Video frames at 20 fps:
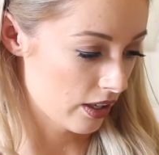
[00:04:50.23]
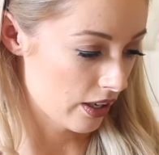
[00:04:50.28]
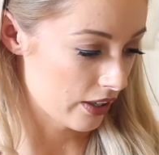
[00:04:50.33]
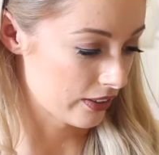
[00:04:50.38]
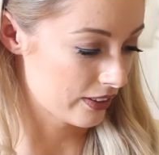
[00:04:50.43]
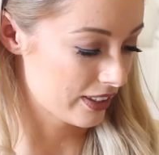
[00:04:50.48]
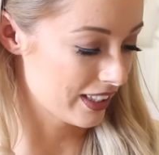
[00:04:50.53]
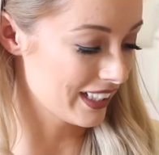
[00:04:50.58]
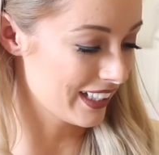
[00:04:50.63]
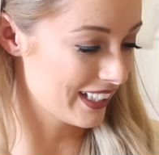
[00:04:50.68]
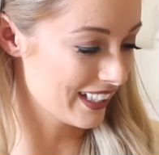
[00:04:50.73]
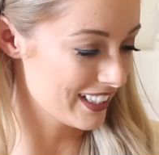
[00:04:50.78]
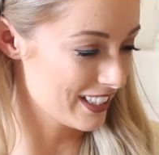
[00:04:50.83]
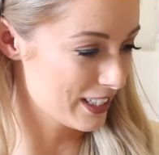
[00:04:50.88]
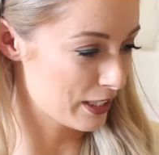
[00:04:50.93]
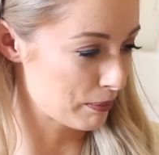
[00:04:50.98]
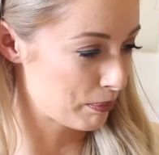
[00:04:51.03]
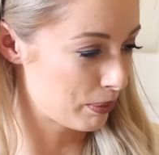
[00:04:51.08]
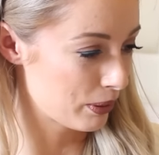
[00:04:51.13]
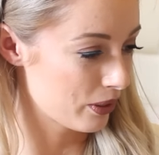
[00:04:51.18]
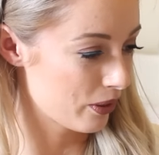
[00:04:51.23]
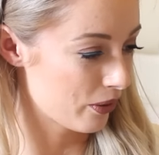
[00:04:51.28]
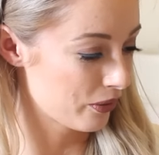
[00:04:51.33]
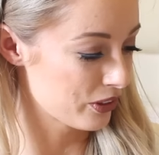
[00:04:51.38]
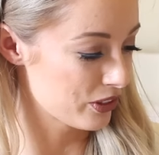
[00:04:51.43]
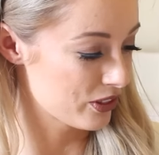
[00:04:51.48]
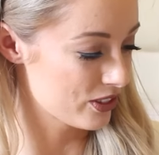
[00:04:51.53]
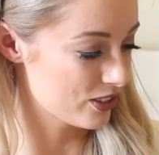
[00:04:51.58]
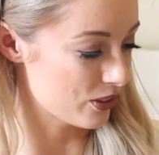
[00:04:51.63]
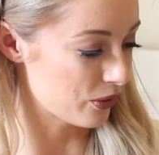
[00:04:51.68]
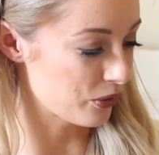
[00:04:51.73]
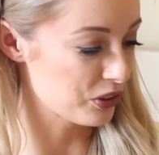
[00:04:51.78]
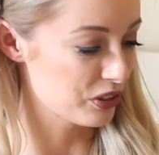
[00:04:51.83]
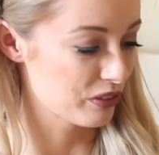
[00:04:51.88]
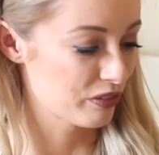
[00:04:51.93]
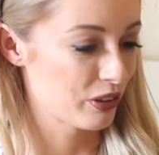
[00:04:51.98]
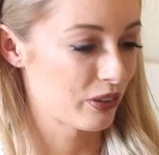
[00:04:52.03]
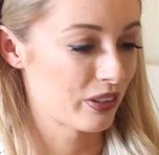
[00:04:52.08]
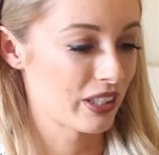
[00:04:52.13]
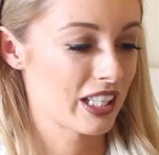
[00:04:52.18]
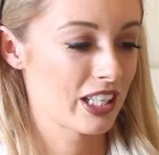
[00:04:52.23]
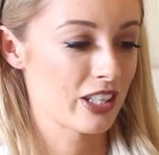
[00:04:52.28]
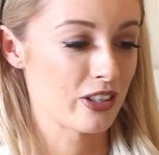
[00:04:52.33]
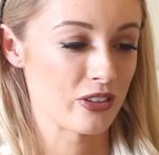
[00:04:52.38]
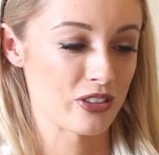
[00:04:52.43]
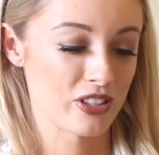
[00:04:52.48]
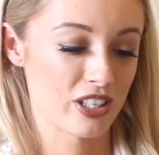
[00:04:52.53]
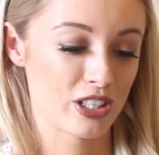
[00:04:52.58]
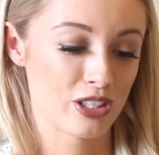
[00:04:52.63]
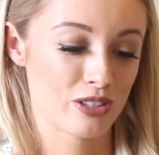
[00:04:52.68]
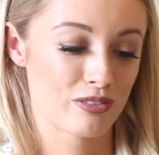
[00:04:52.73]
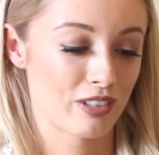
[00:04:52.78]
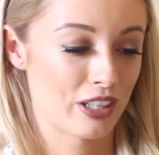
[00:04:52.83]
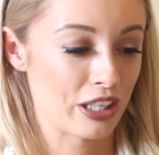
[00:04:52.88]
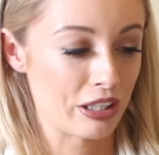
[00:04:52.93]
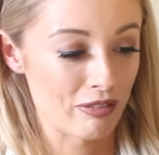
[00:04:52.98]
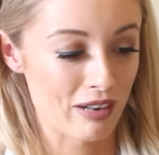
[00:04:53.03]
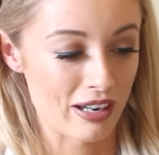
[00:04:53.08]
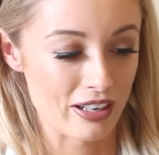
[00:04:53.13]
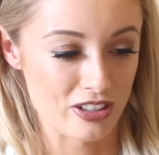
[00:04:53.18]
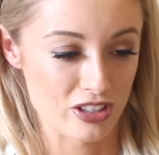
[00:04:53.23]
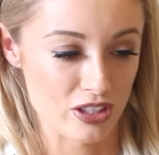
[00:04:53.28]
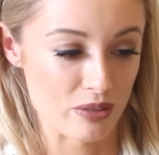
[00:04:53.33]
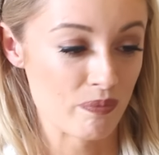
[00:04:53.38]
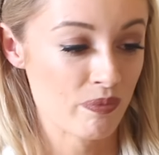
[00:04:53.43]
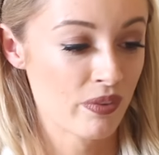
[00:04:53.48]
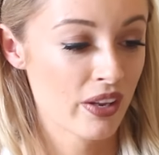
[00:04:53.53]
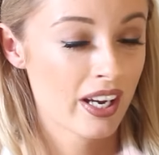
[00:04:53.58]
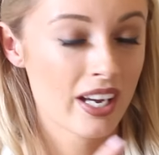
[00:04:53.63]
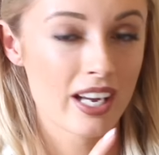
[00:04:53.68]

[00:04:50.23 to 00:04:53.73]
I think it's to put on the soles of your heels. That is very random.